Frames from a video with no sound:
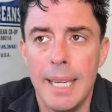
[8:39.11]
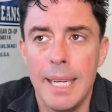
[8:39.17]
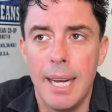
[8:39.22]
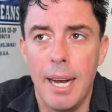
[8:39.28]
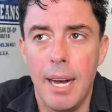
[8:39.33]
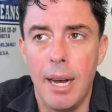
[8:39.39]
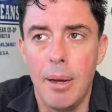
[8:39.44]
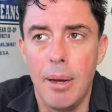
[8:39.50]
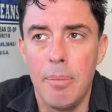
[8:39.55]

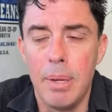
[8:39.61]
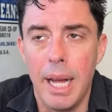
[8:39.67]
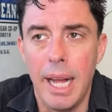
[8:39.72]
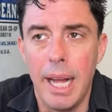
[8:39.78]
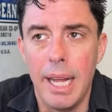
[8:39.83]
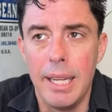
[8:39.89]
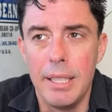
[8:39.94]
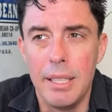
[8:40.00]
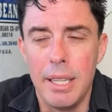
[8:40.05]

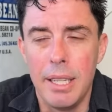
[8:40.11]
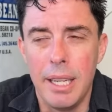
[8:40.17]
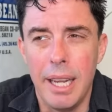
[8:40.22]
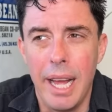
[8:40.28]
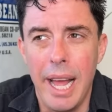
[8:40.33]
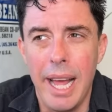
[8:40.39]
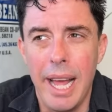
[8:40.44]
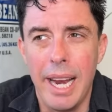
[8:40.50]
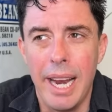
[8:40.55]

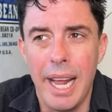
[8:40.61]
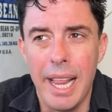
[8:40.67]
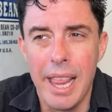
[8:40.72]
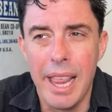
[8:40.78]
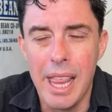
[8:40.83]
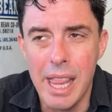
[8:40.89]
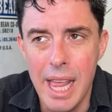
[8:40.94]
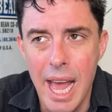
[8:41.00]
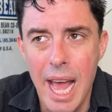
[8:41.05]
And
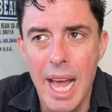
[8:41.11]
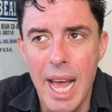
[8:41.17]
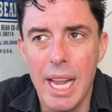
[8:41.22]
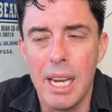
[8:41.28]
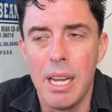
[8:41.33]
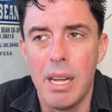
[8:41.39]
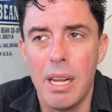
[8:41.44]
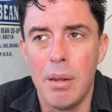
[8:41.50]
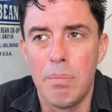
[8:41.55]
that
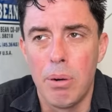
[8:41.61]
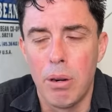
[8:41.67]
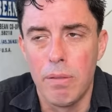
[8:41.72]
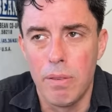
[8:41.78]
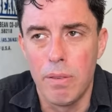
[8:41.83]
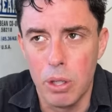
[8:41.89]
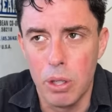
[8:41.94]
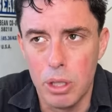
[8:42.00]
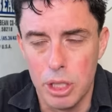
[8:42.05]

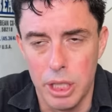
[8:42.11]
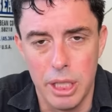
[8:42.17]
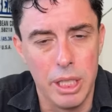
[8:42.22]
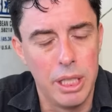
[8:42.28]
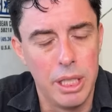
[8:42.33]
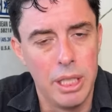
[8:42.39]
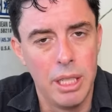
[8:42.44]
perversion